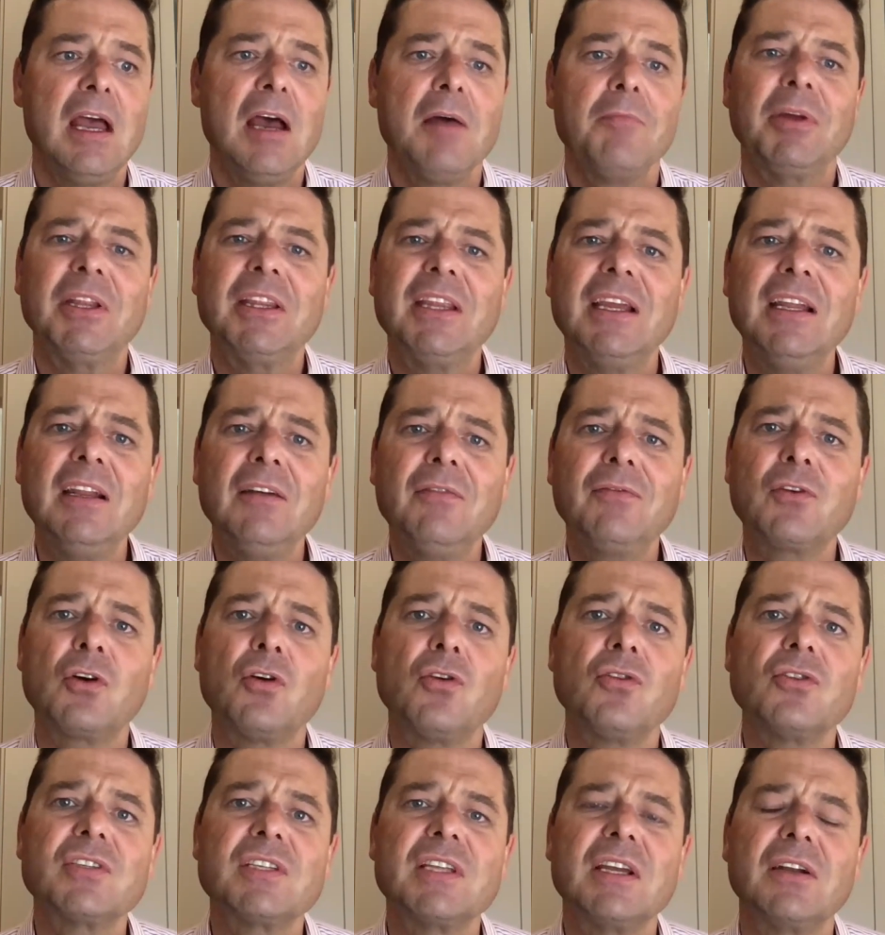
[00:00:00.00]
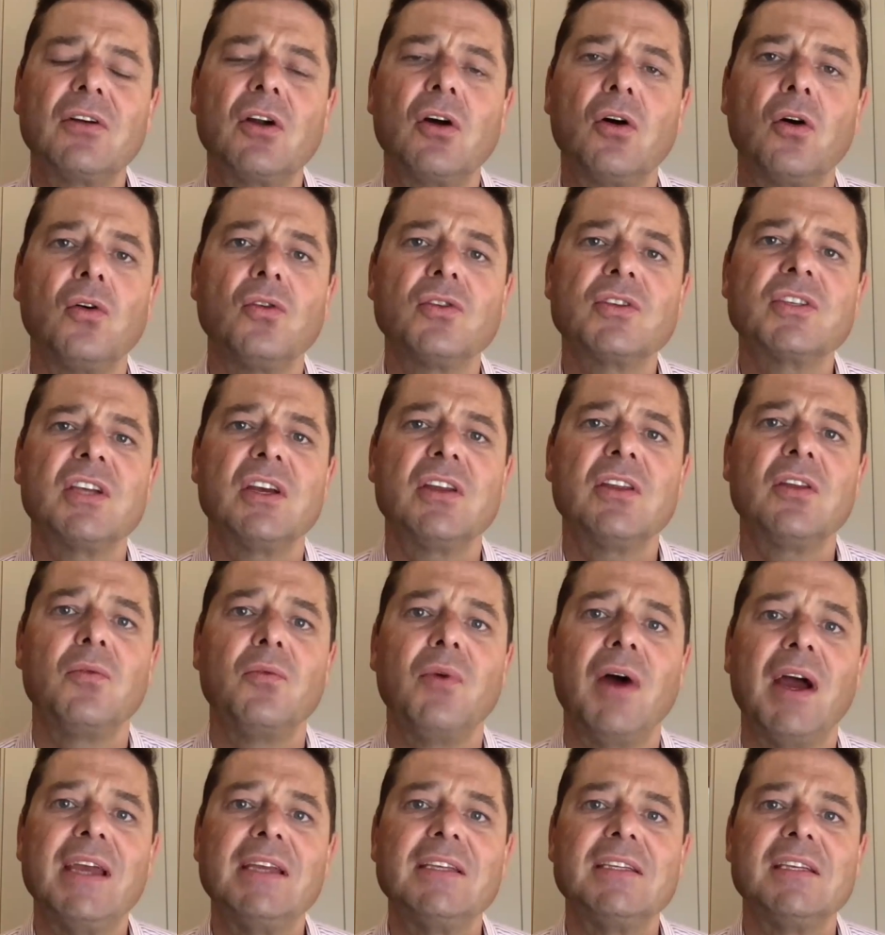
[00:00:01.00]
But then, of course, there are also the
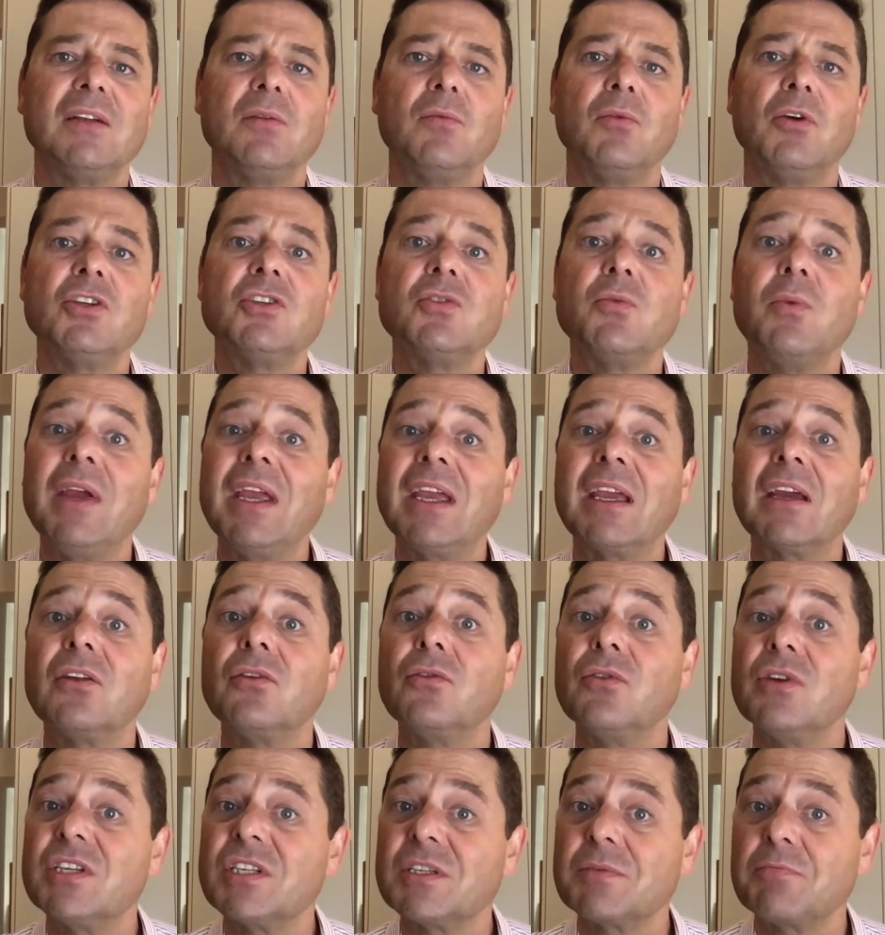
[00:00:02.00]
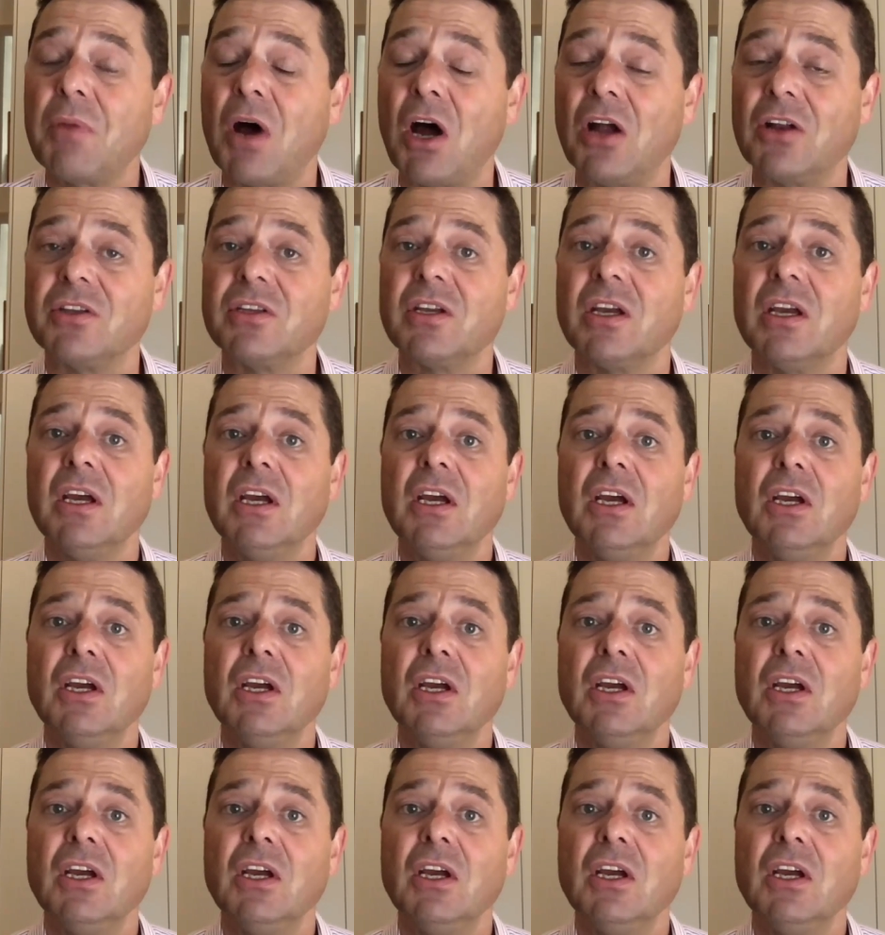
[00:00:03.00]
ways in which we can respond